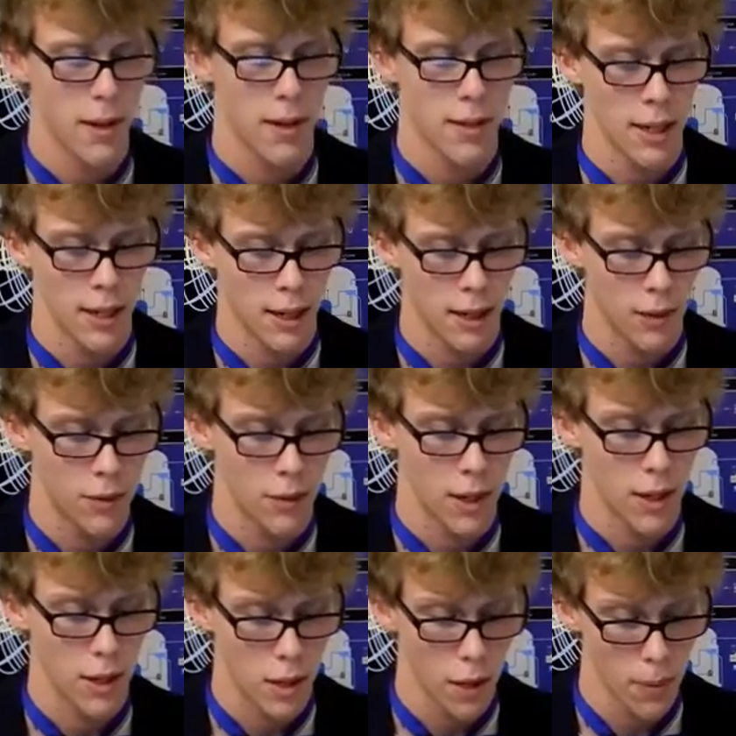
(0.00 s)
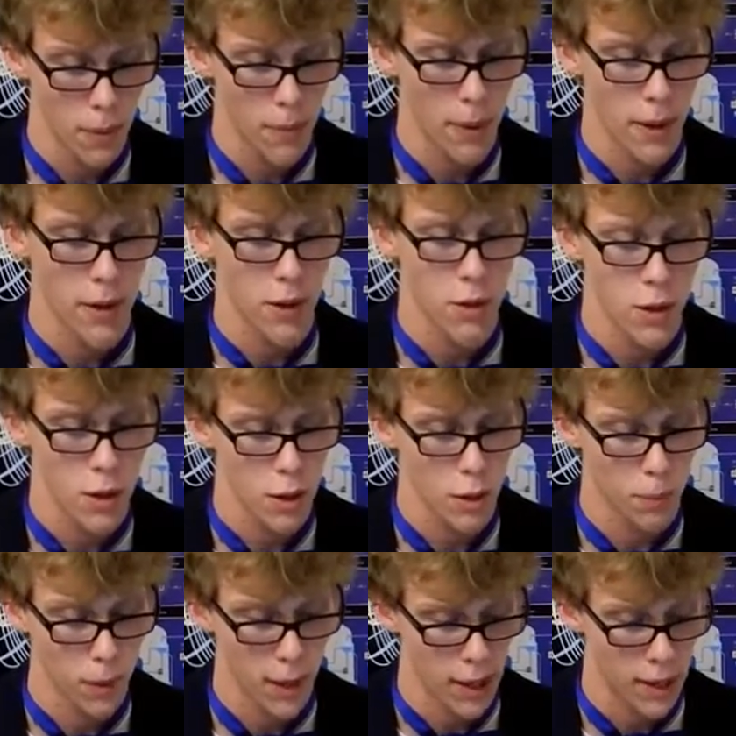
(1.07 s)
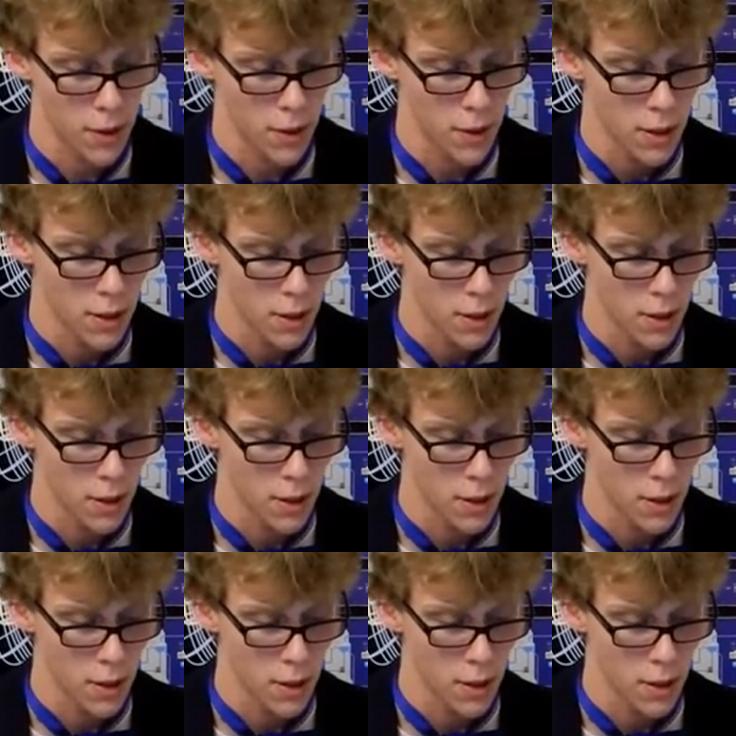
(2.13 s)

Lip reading: executives and interpreted by the judicial branch,